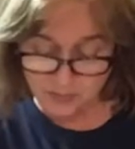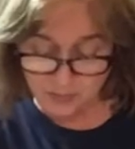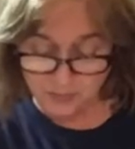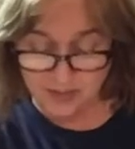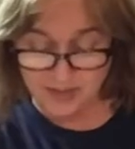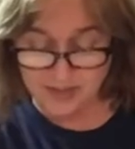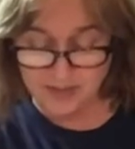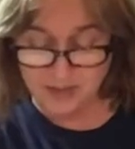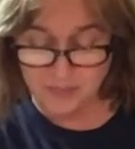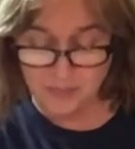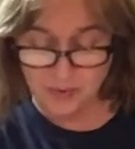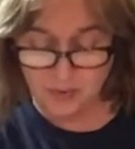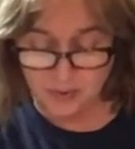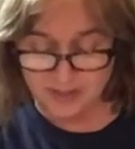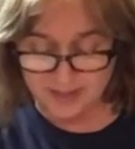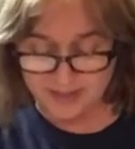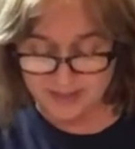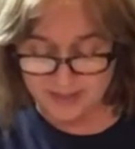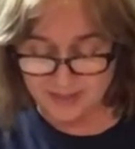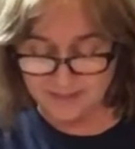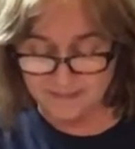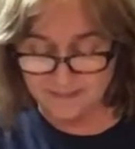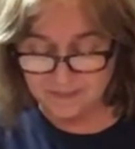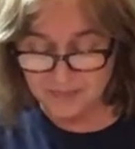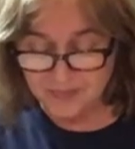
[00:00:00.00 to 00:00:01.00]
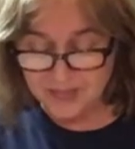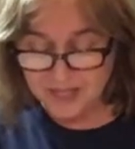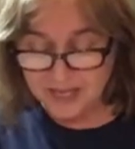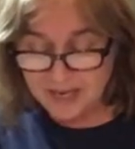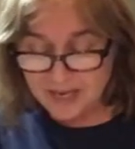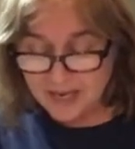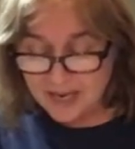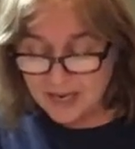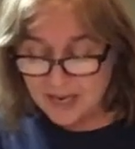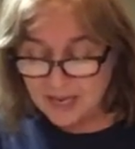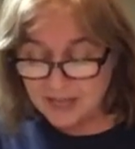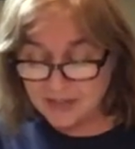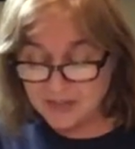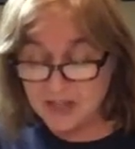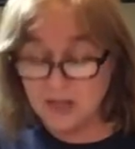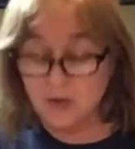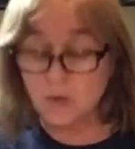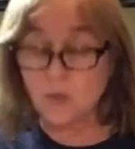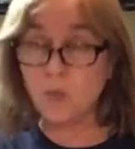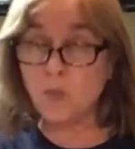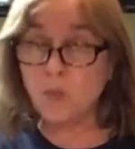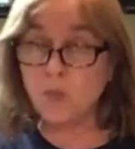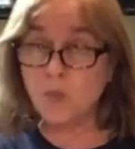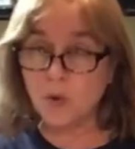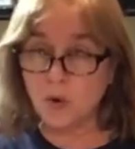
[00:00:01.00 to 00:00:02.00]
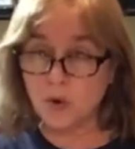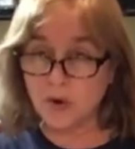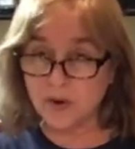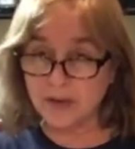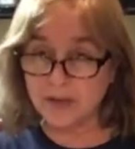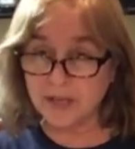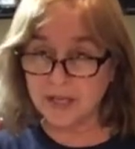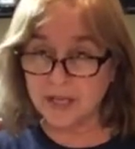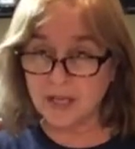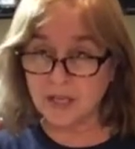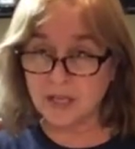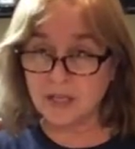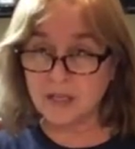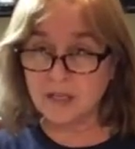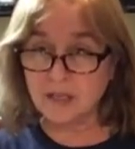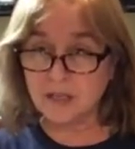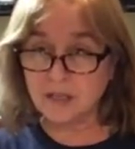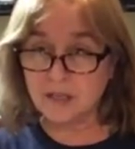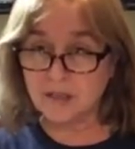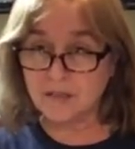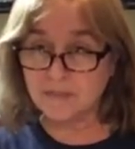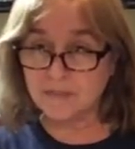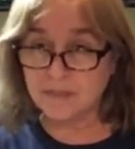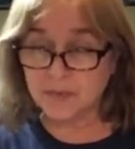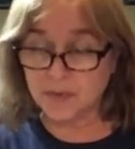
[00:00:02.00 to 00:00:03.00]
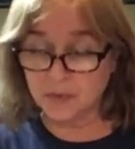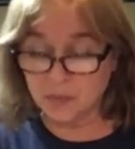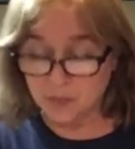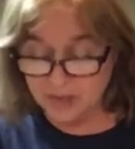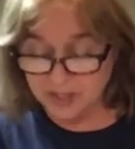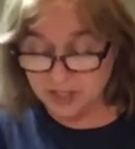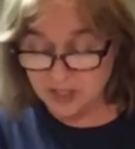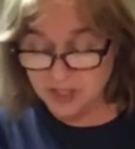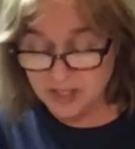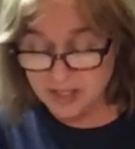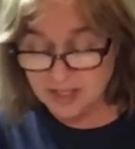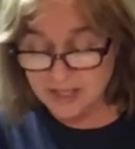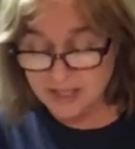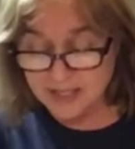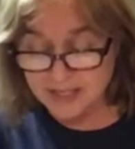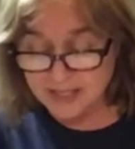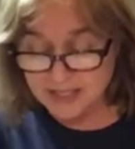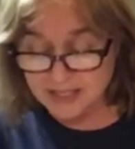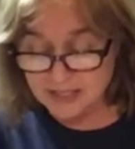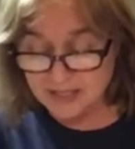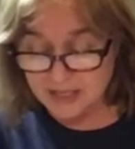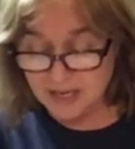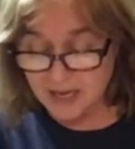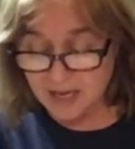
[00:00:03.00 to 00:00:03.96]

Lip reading: as poison. And then warning, which is